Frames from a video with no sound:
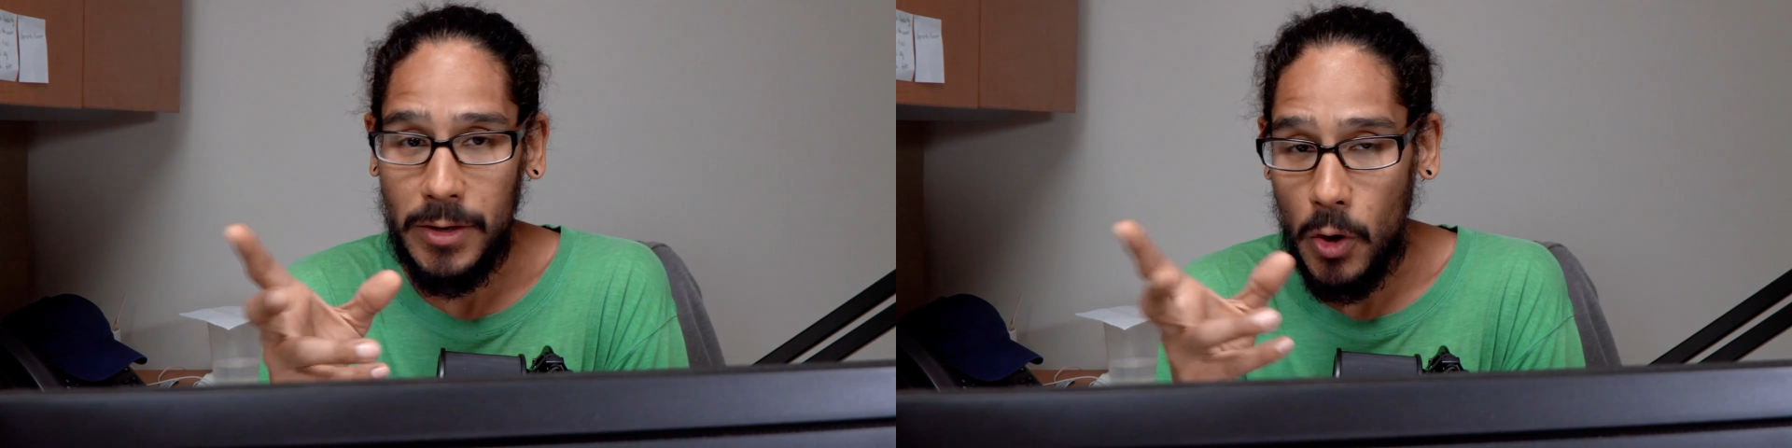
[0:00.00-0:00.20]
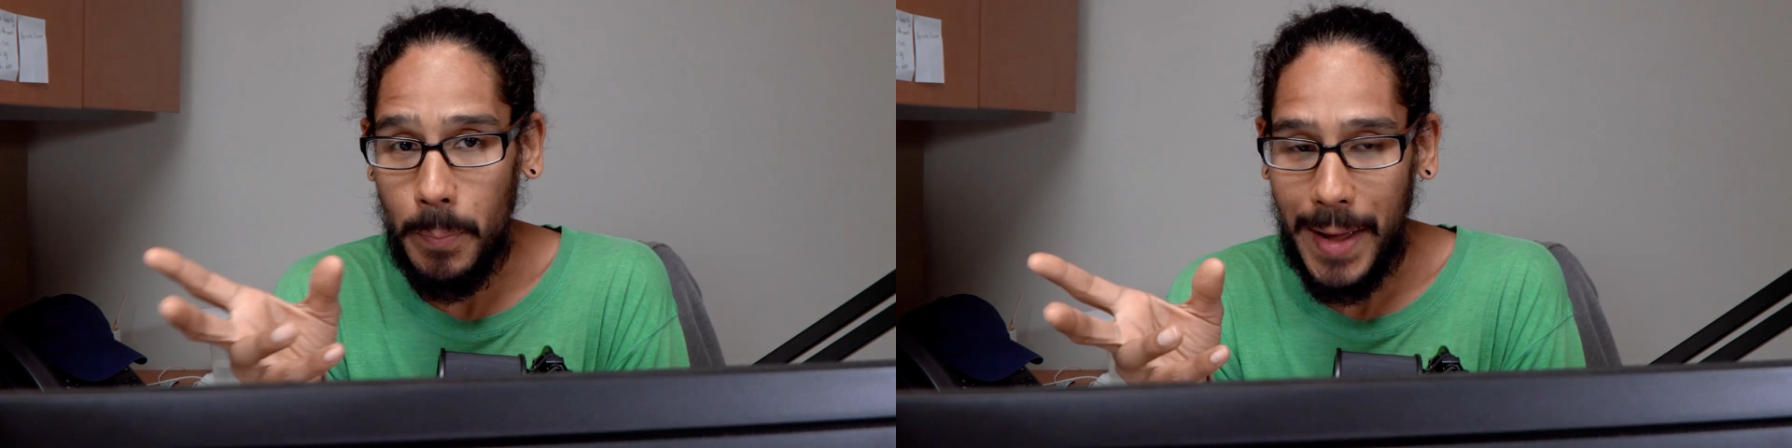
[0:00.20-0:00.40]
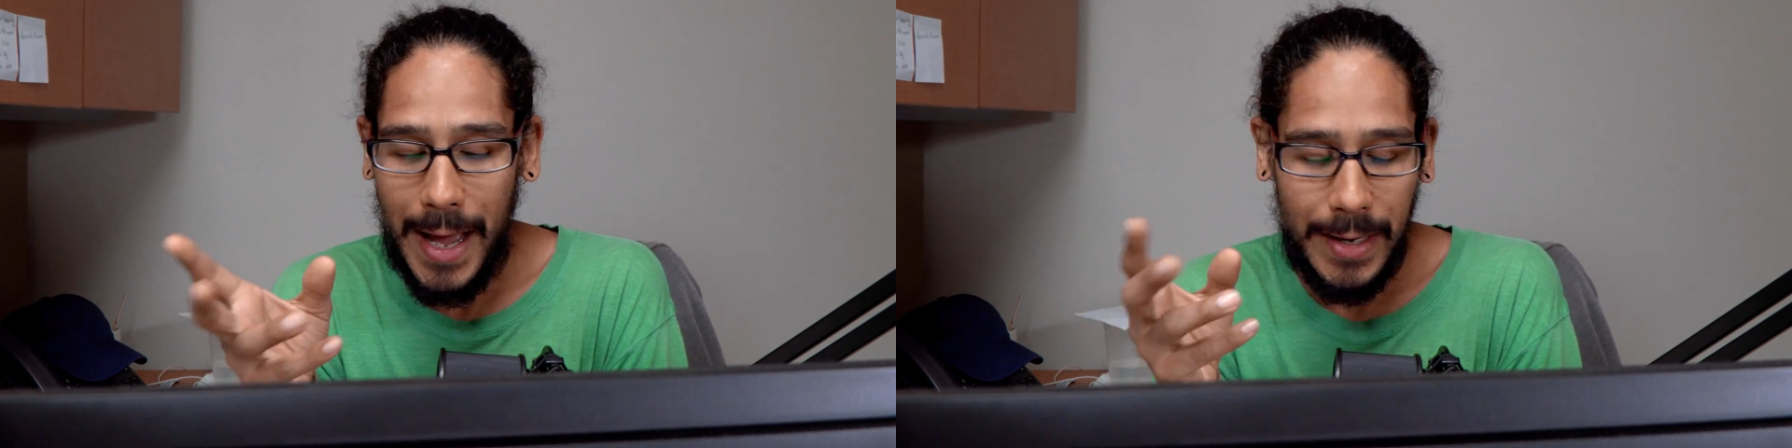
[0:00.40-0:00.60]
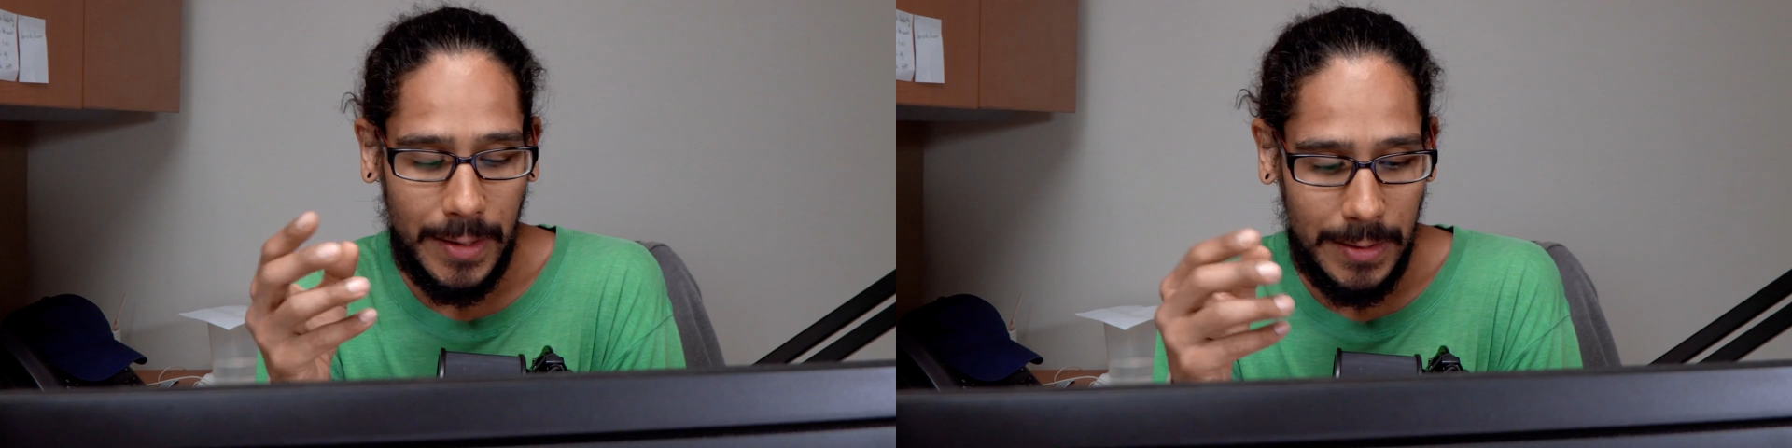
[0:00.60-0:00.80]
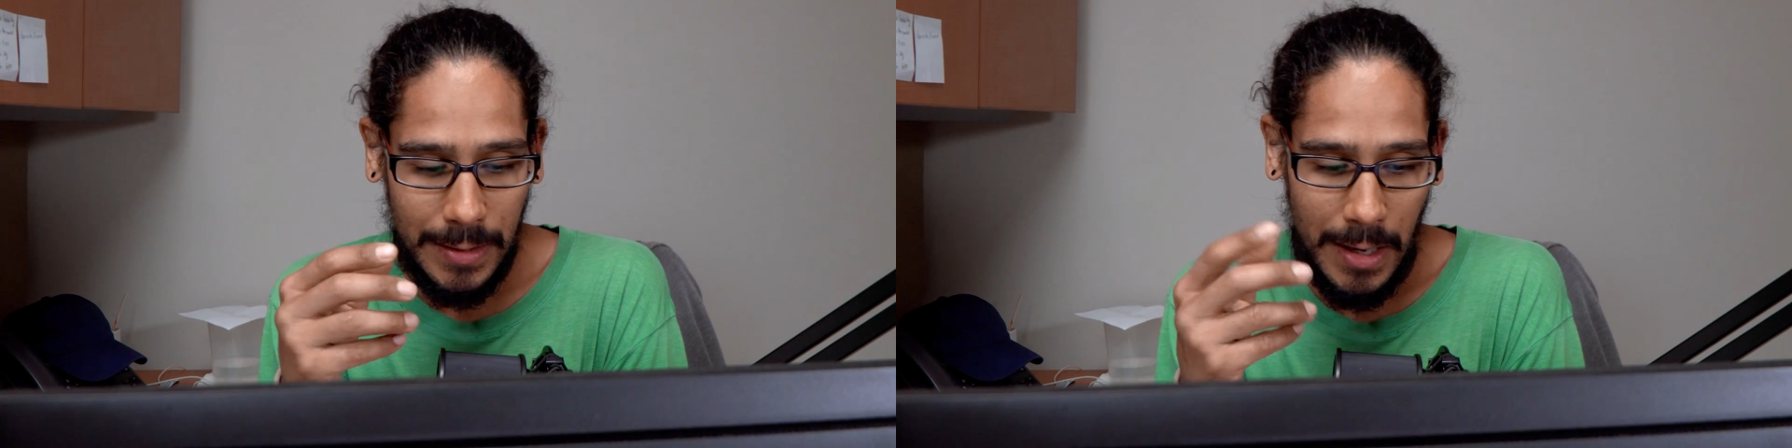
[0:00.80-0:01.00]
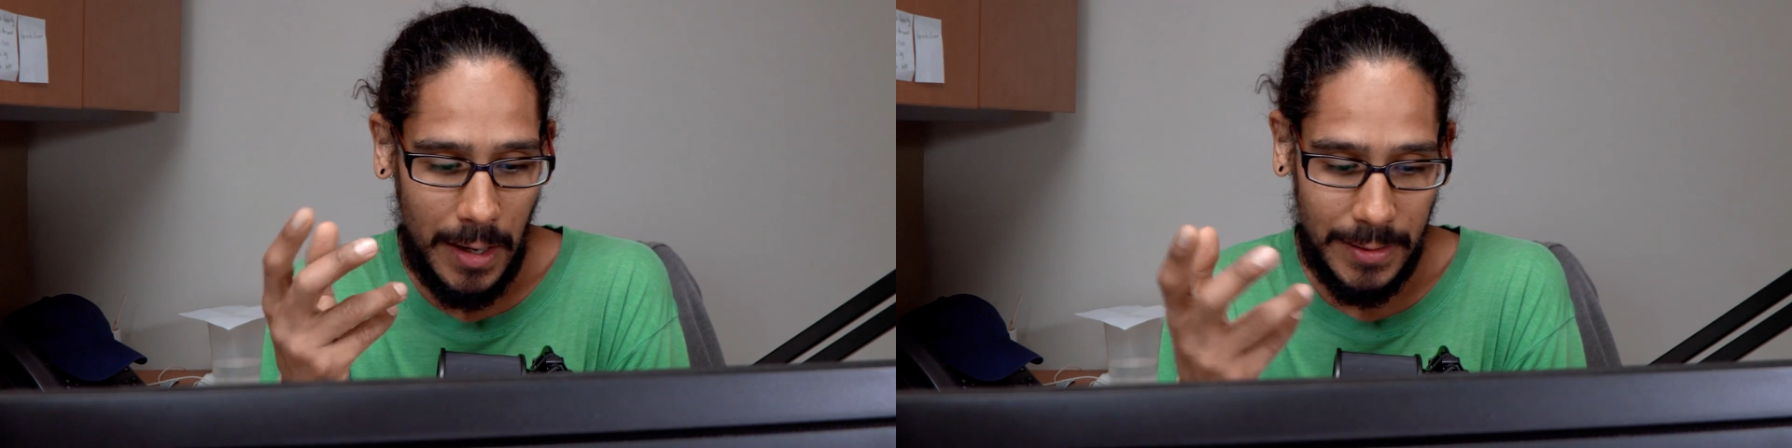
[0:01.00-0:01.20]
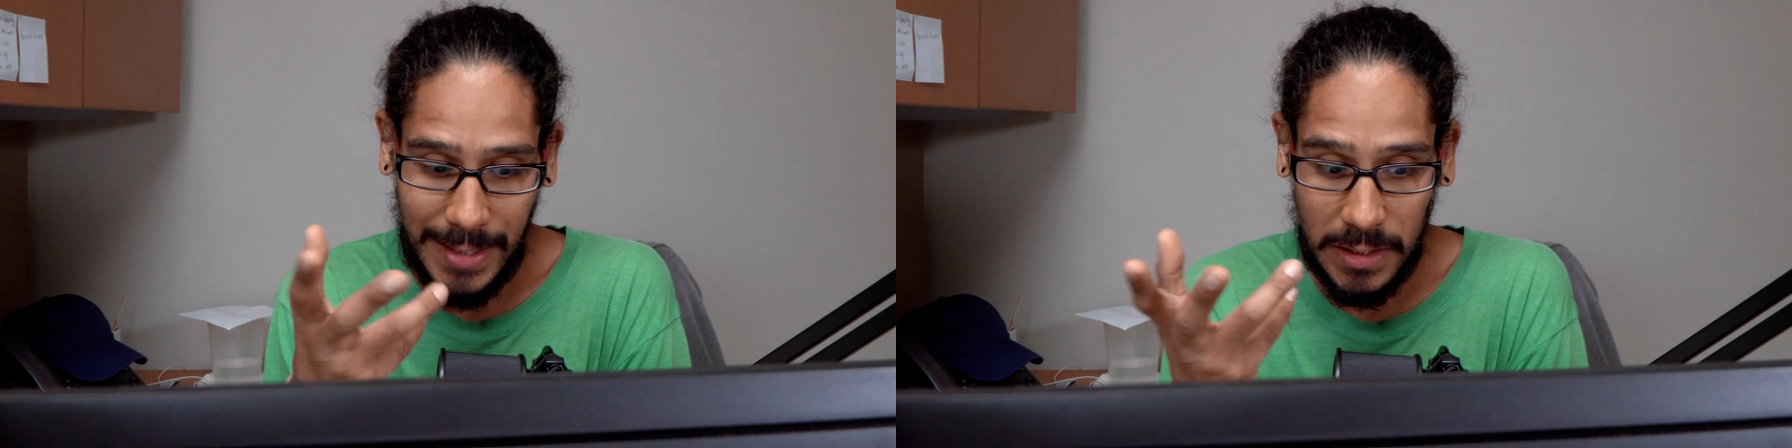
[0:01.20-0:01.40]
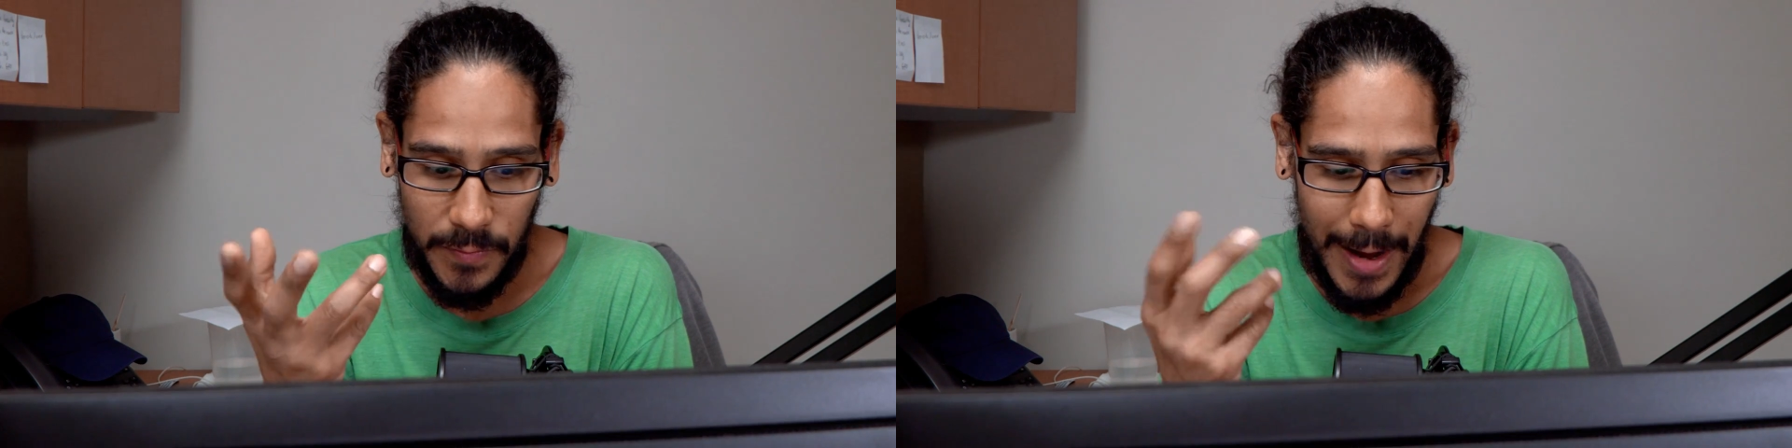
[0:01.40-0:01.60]
notepad uh,
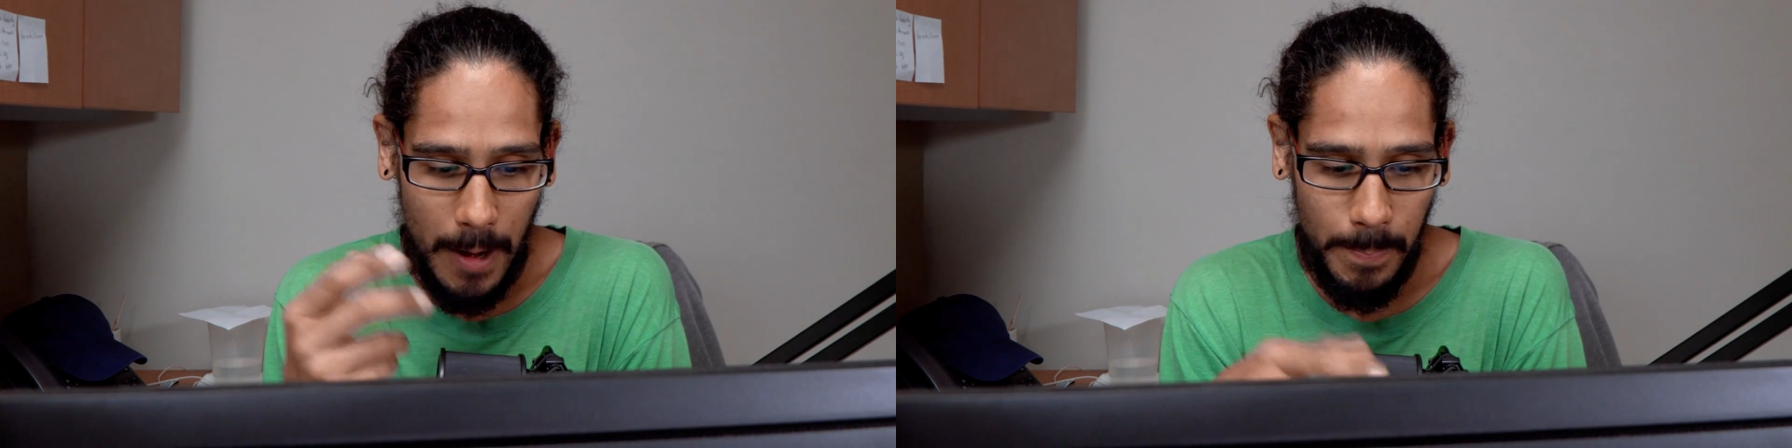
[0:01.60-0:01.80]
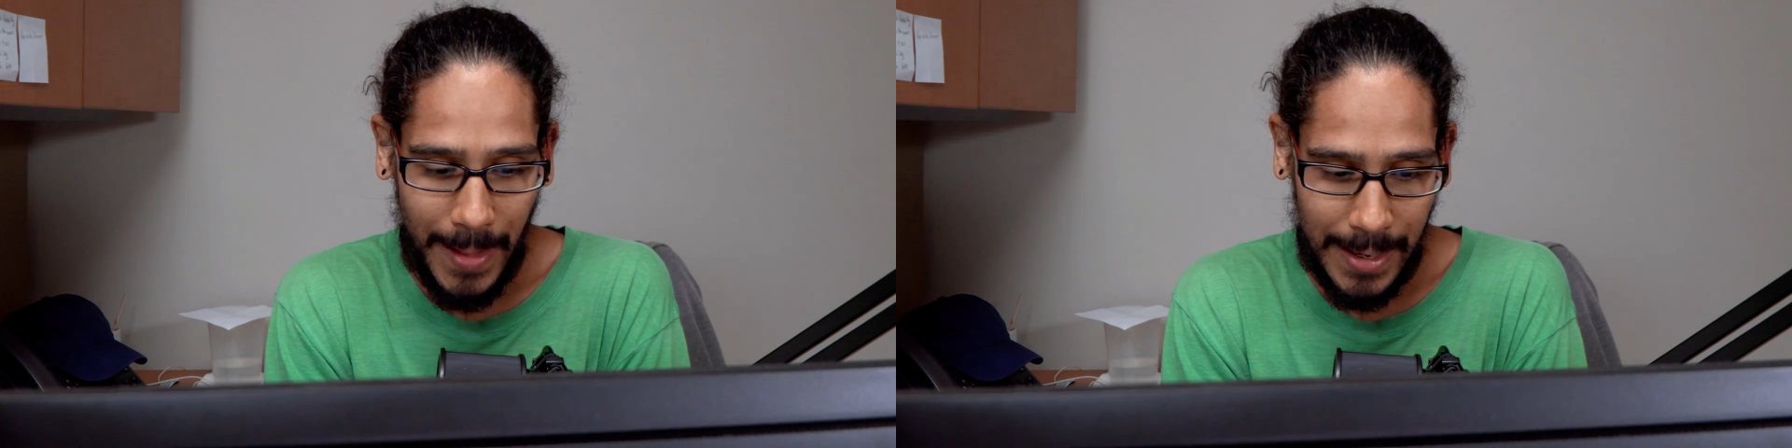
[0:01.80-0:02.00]
text file,